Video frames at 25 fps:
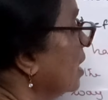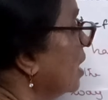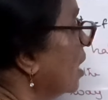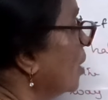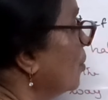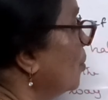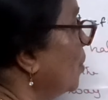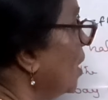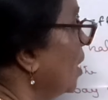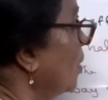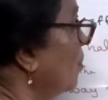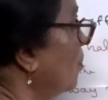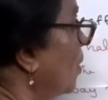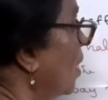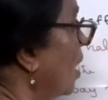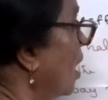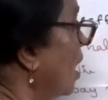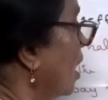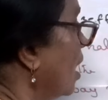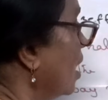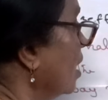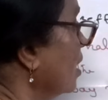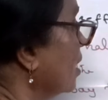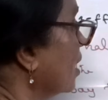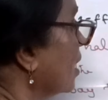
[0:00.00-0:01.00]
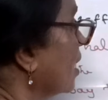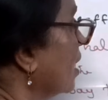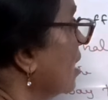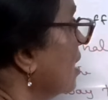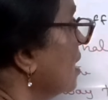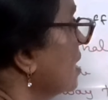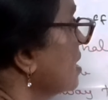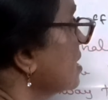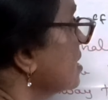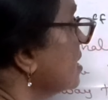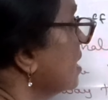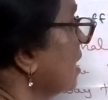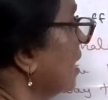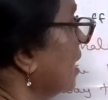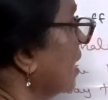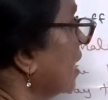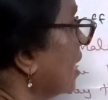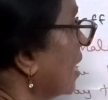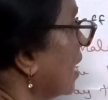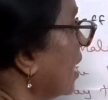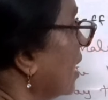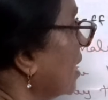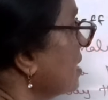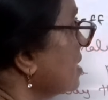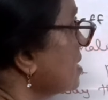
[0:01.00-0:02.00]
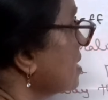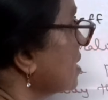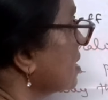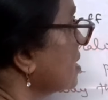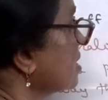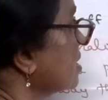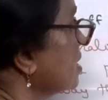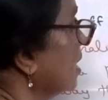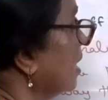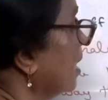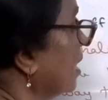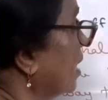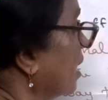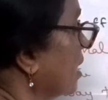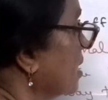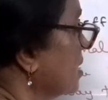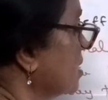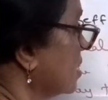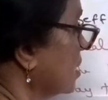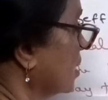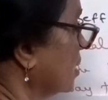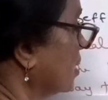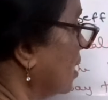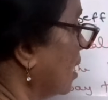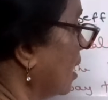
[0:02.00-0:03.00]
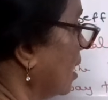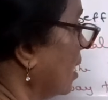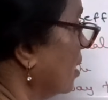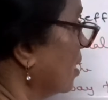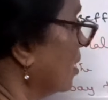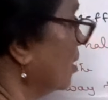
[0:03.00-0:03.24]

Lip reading: double bond CH, CH3